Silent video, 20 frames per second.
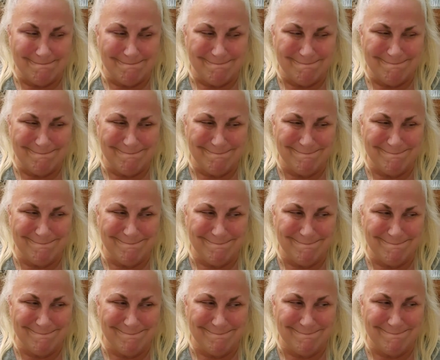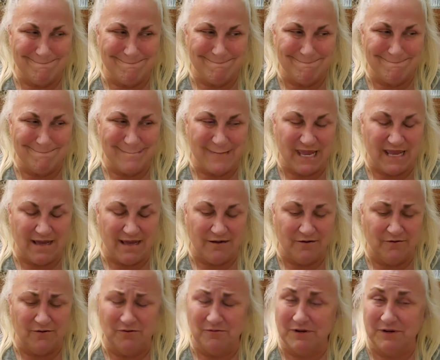I
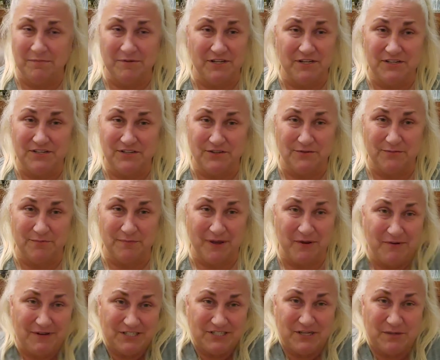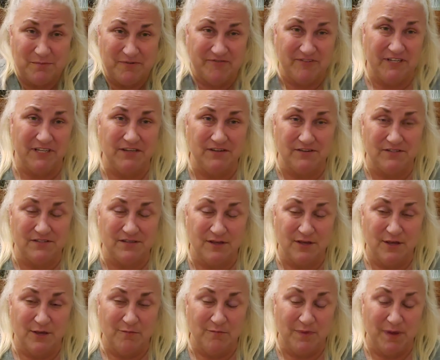don't know what I'm going to do. Might watch a couple videos.
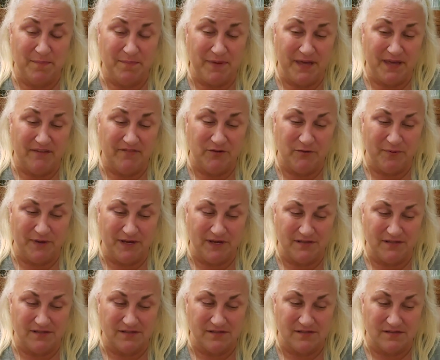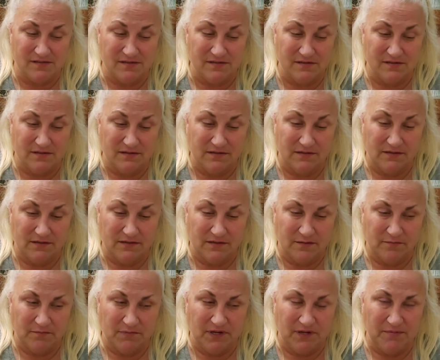Might pack a few boxes.
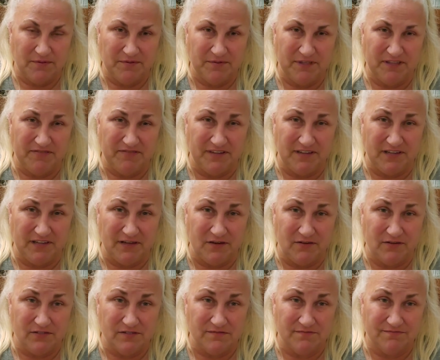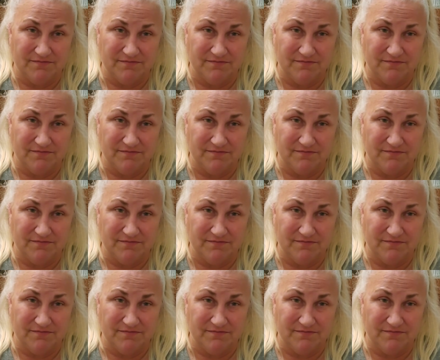Probably videos.